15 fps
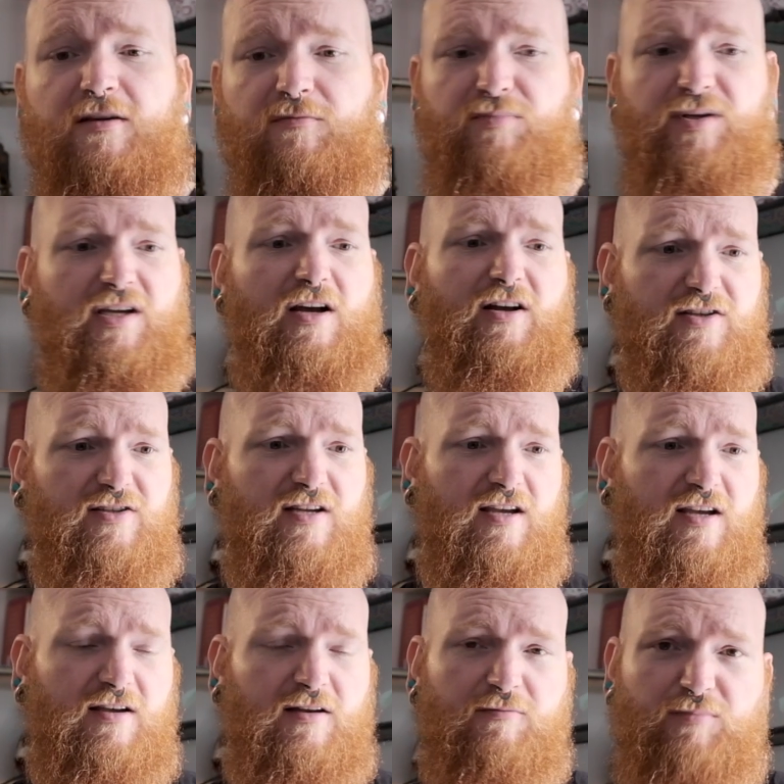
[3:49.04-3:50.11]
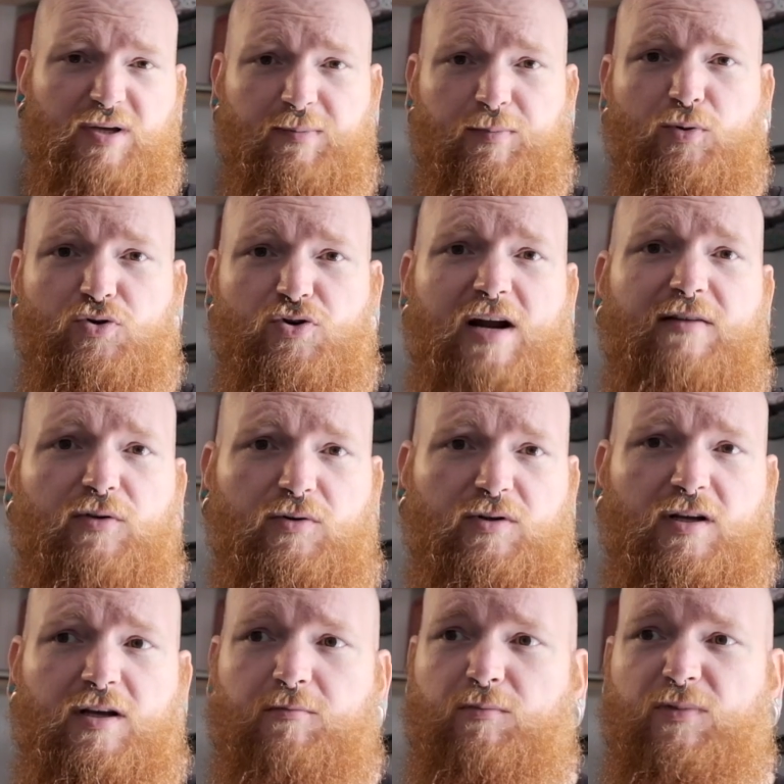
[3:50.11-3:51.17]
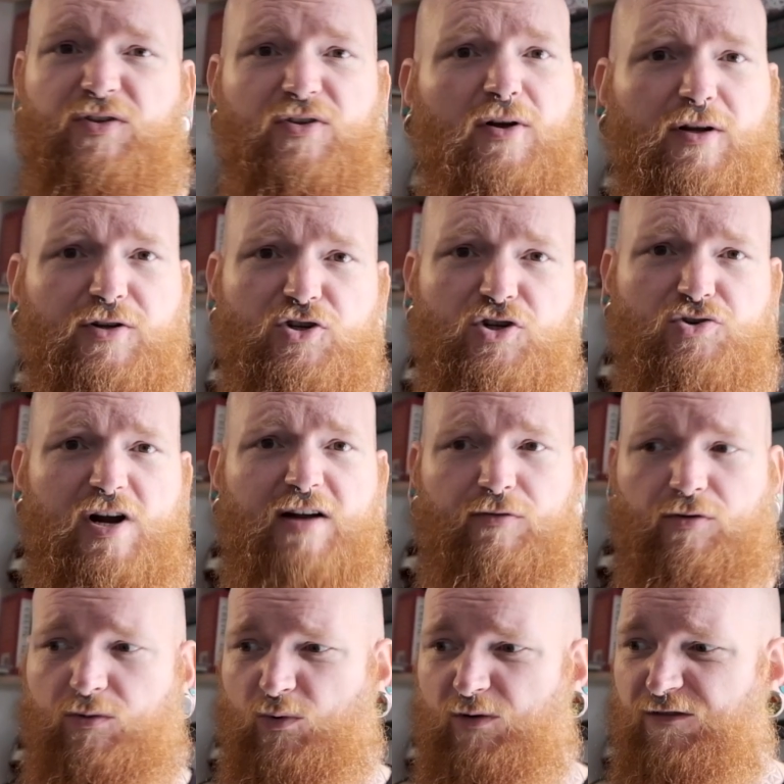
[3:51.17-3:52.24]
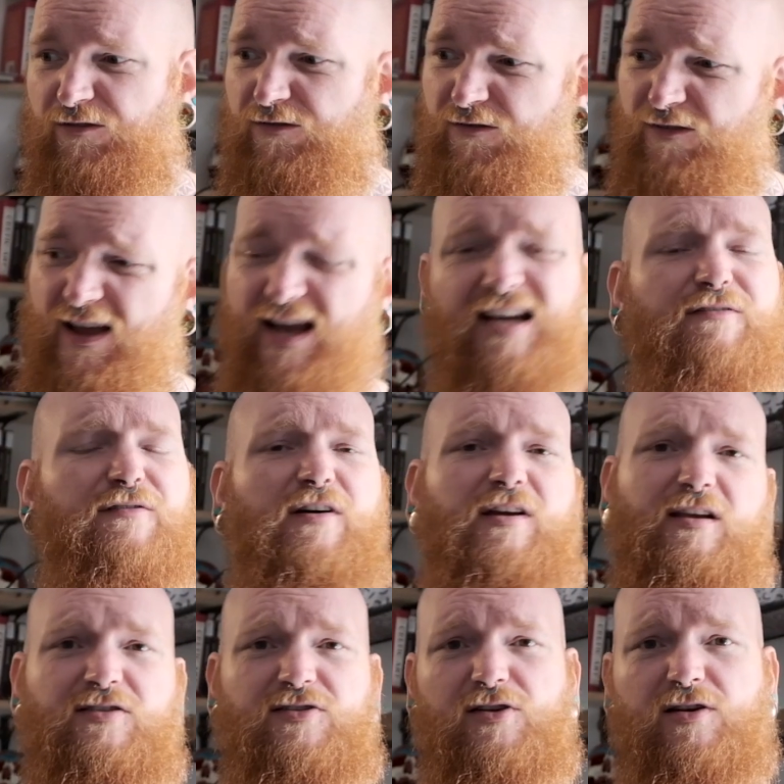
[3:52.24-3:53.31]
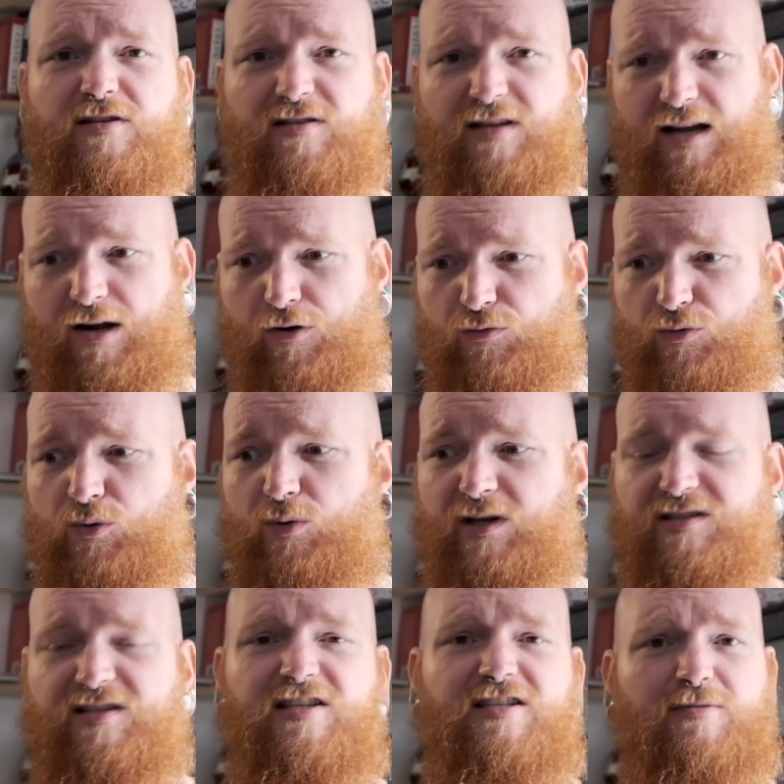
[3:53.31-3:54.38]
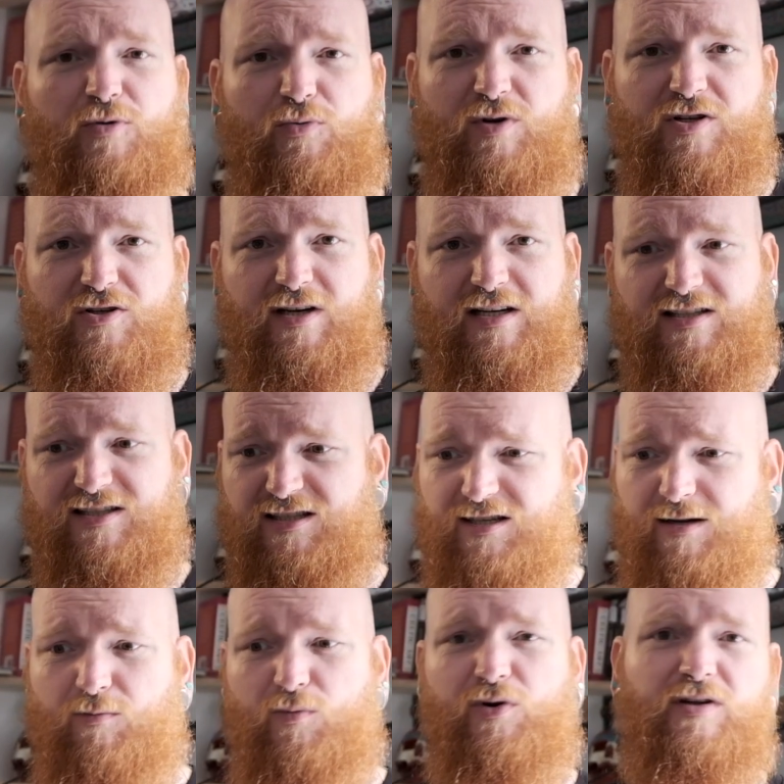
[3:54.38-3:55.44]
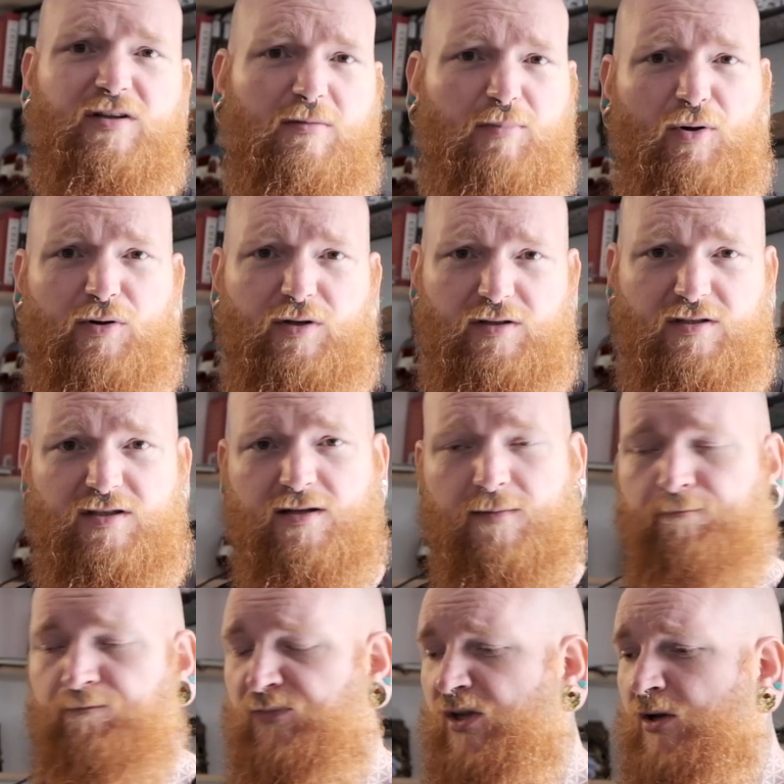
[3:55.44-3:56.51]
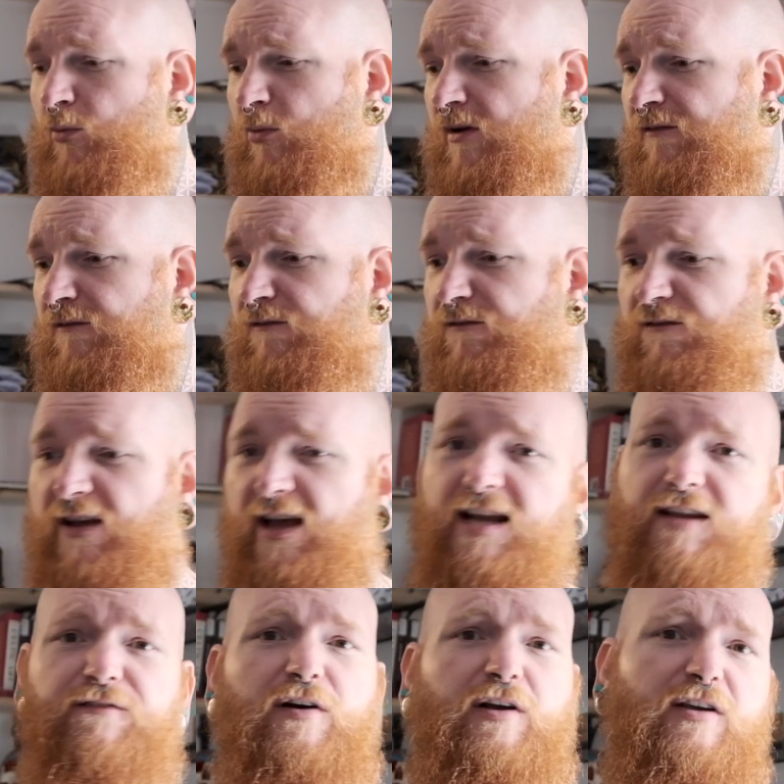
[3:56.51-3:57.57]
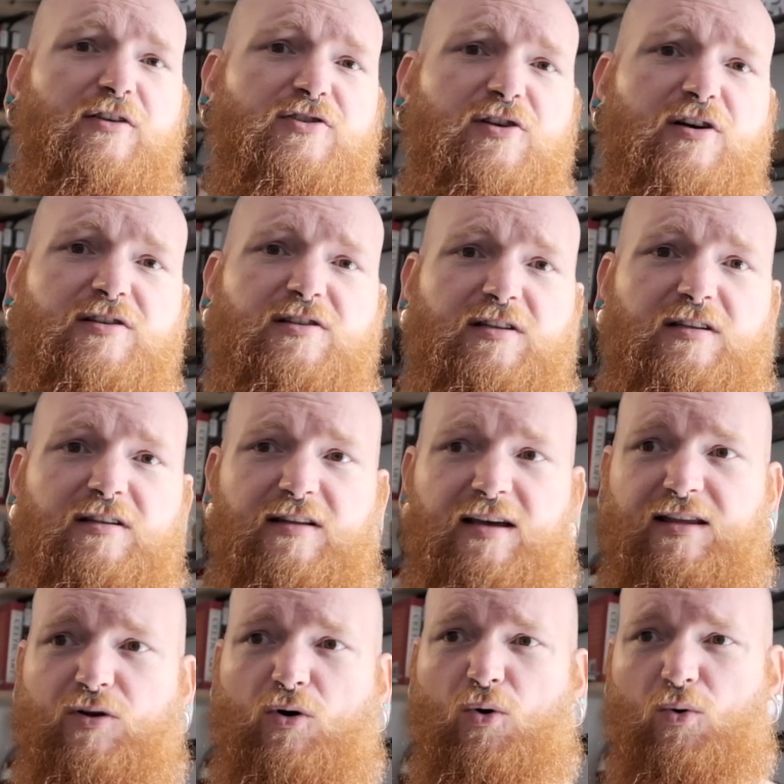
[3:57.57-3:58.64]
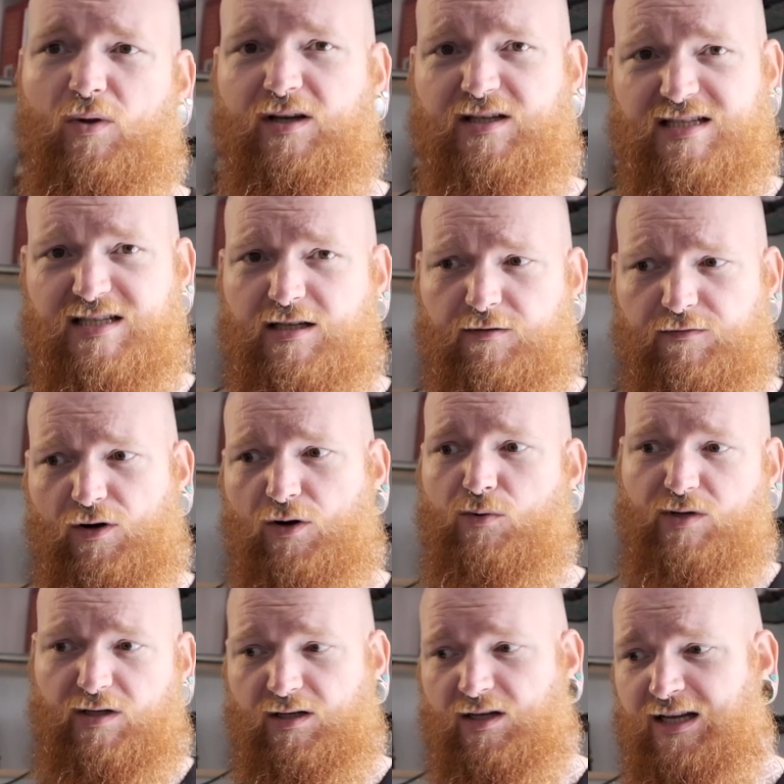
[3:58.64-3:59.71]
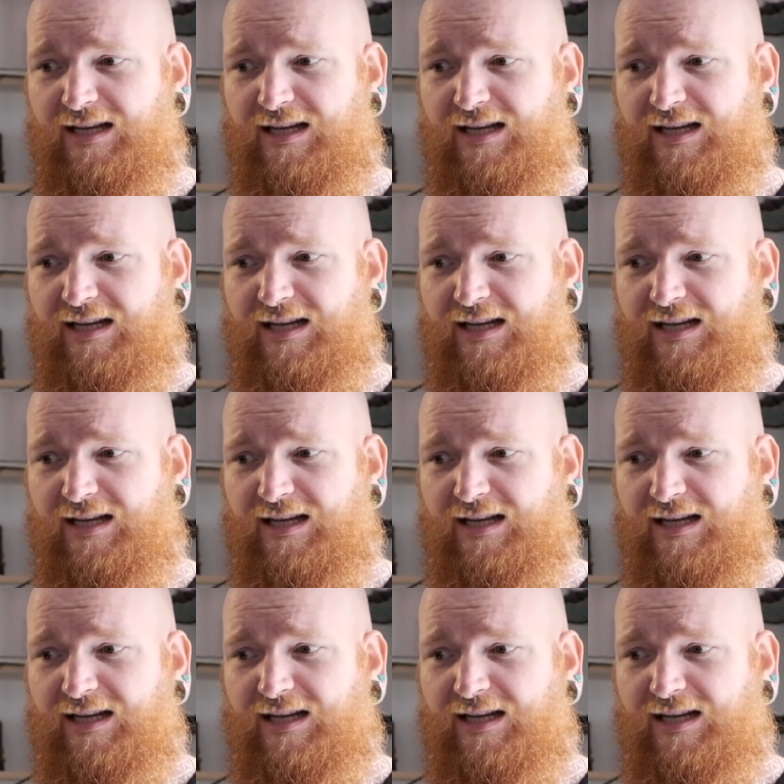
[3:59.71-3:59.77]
because people traveled, mythology traveled. We're fairly fucking certain that our runic system originates somewhere in the Balkans. We're fairly fucking certain that the whole idea of Odin